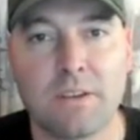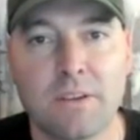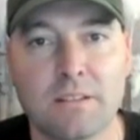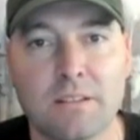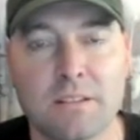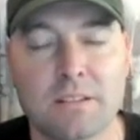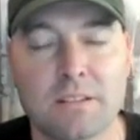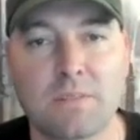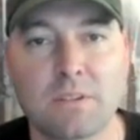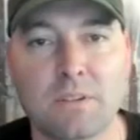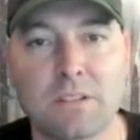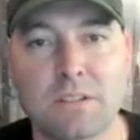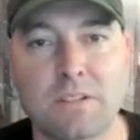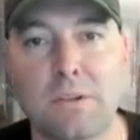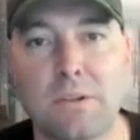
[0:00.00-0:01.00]
discovered
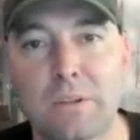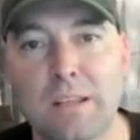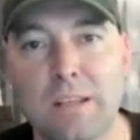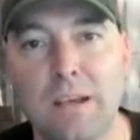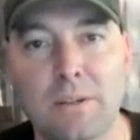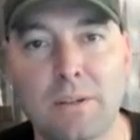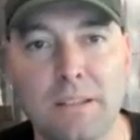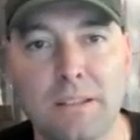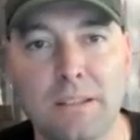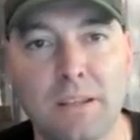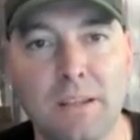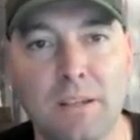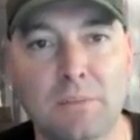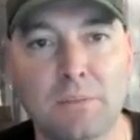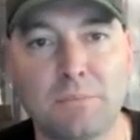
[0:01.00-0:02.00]
Snoke and how he
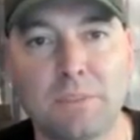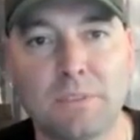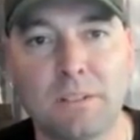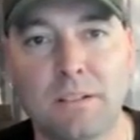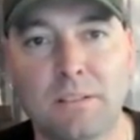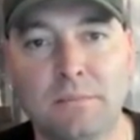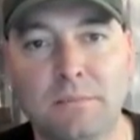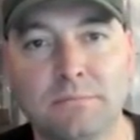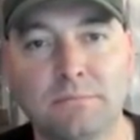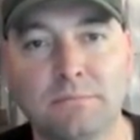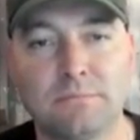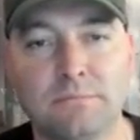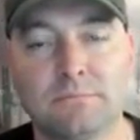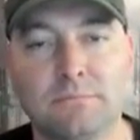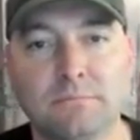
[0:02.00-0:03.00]
helped
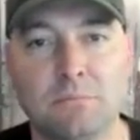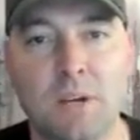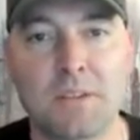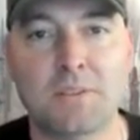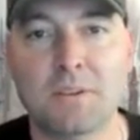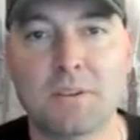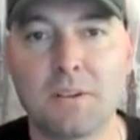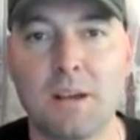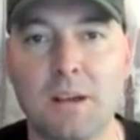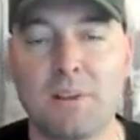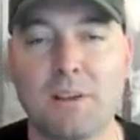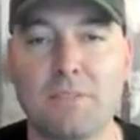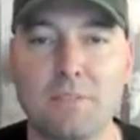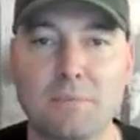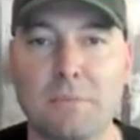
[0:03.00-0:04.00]
muster up
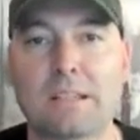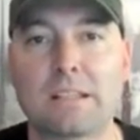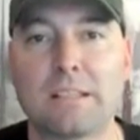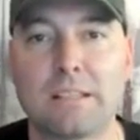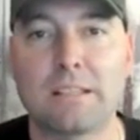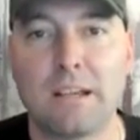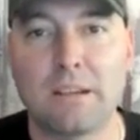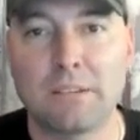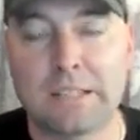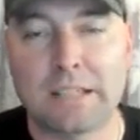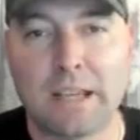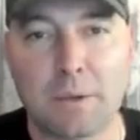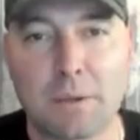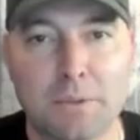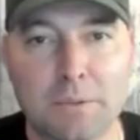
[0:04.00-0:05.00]
everybody out in
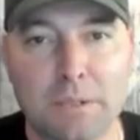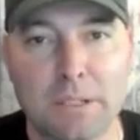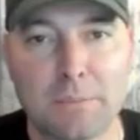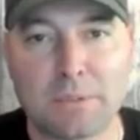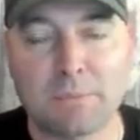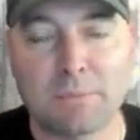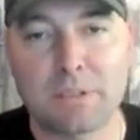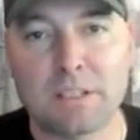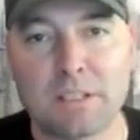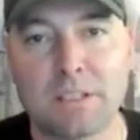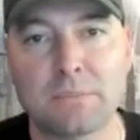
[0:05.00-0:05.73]
the Outer Rim to become